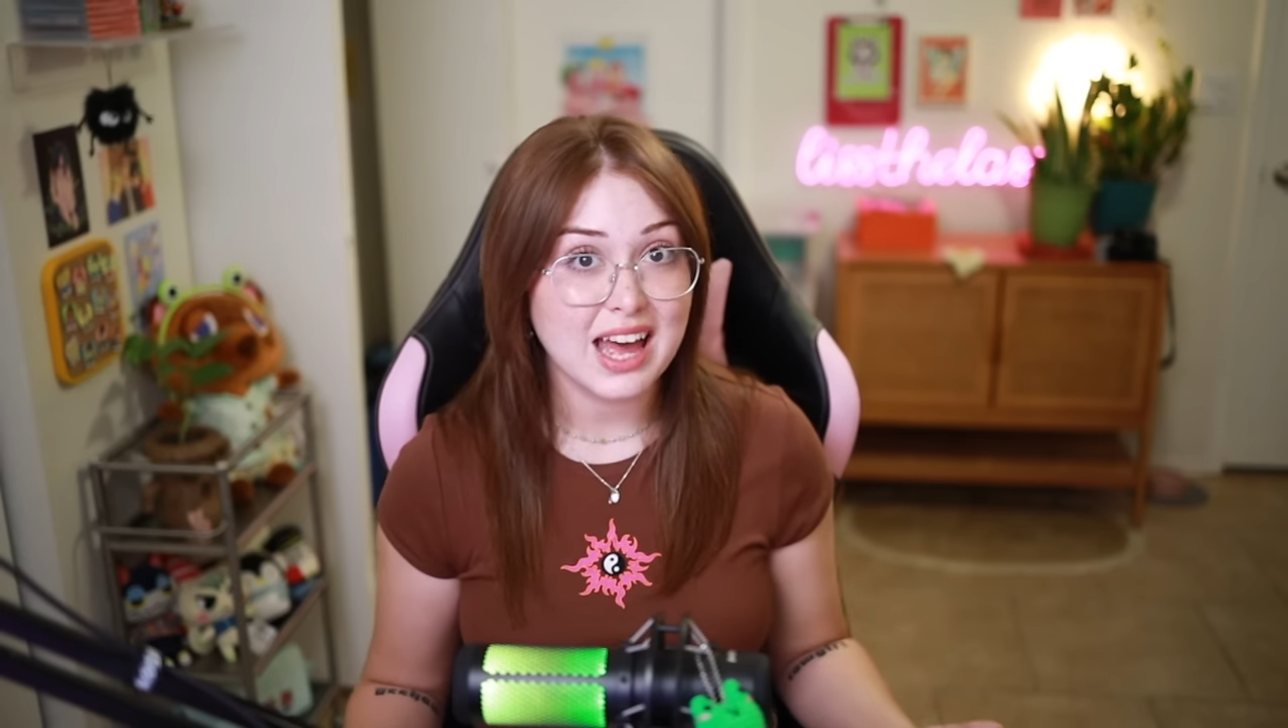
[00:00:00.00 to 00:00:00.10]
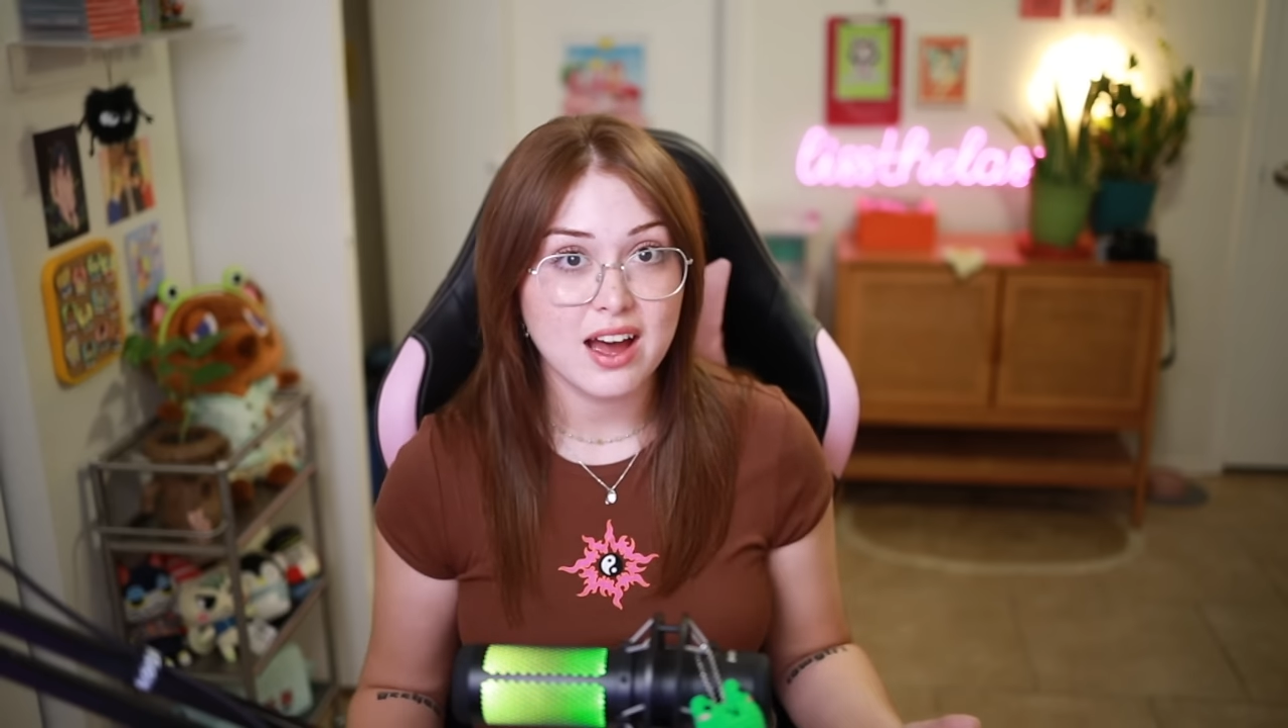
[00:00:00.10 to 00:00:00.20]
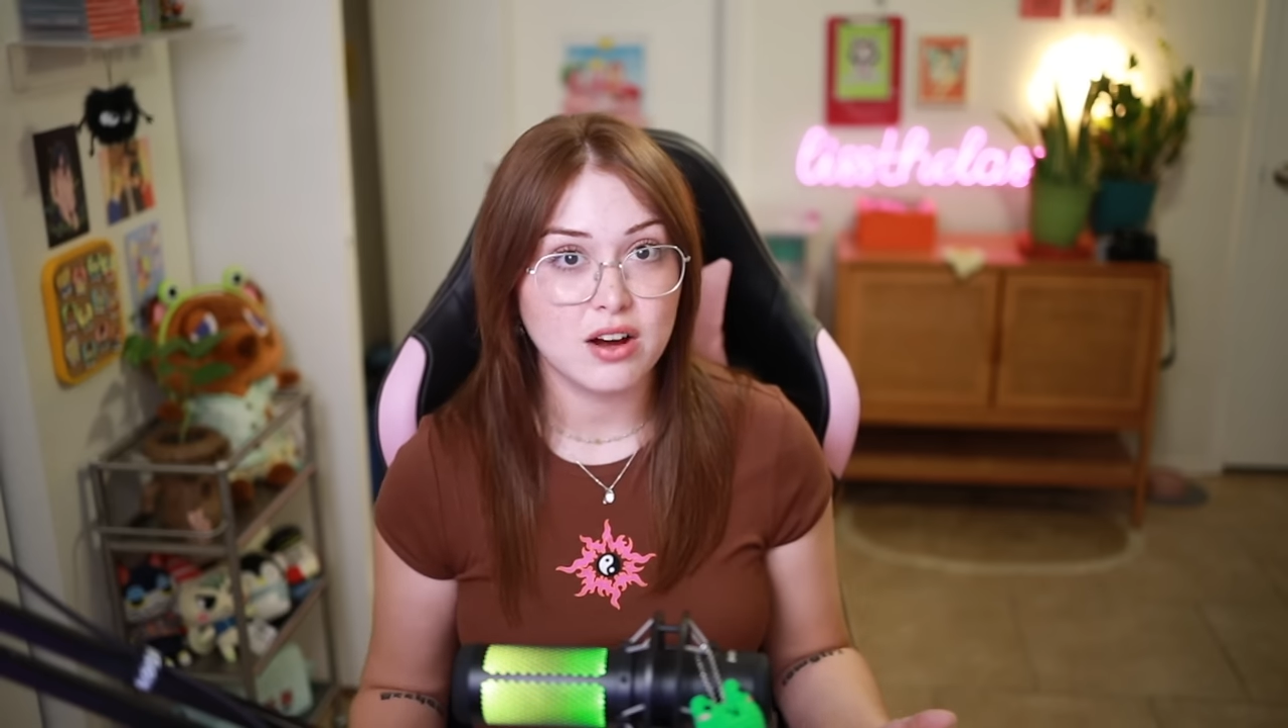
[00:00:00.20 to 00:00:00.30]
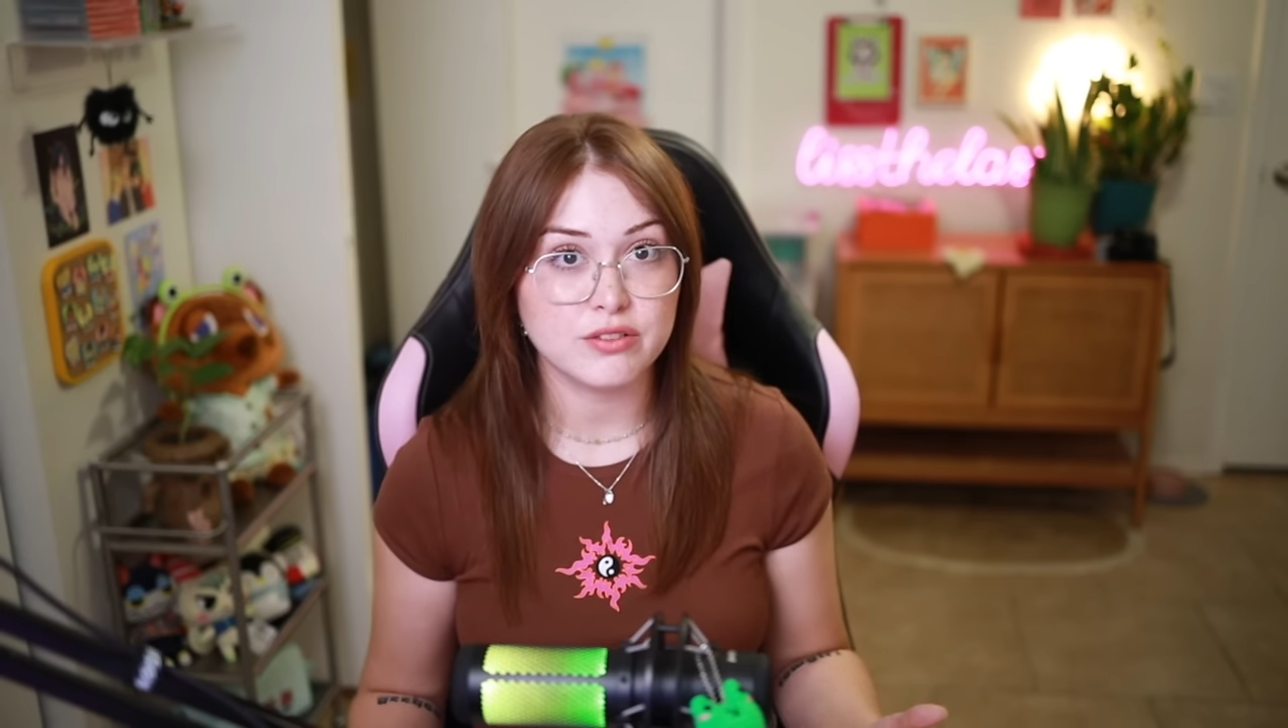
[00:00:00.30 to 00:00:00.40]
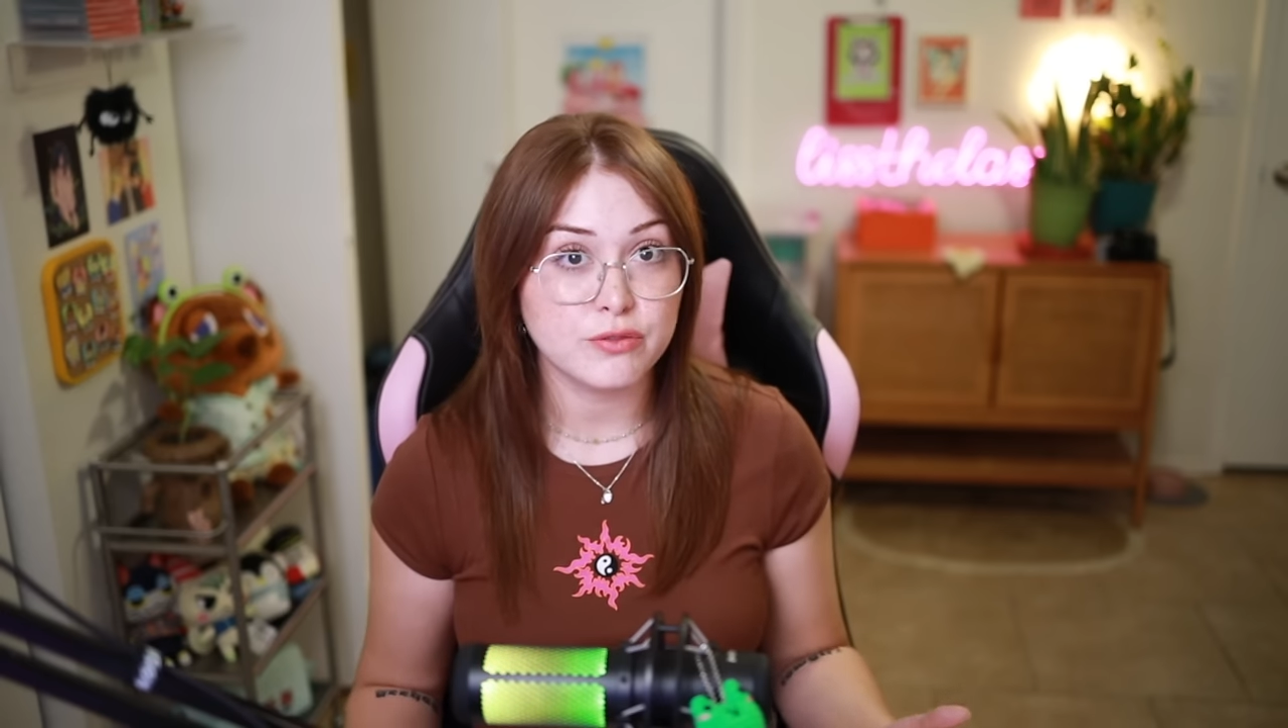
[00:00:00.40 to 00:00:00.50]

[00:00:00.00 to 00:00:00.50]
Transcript: that on